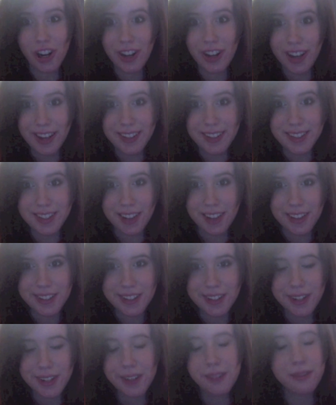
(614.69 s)

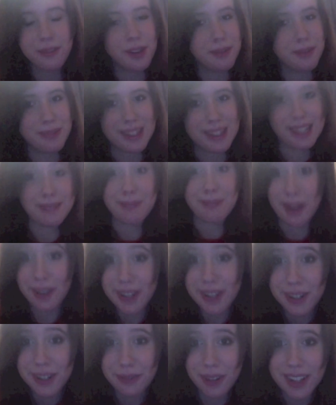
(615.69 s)
ancestor from the
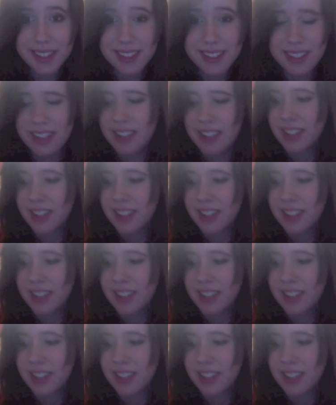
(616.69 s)
American West,